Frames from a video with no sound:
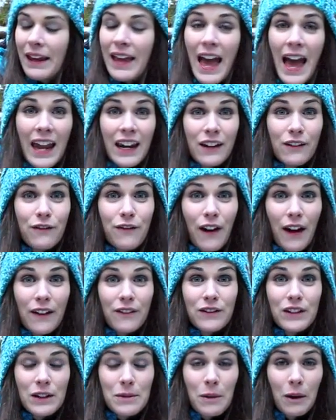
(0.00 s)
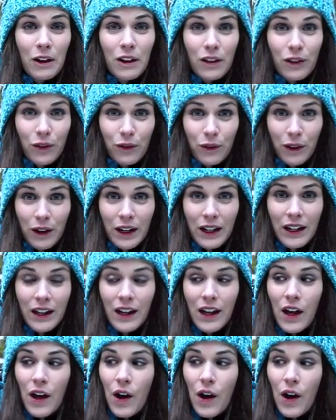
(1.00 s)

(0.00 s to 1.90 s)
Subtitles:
Canon 5D Mark III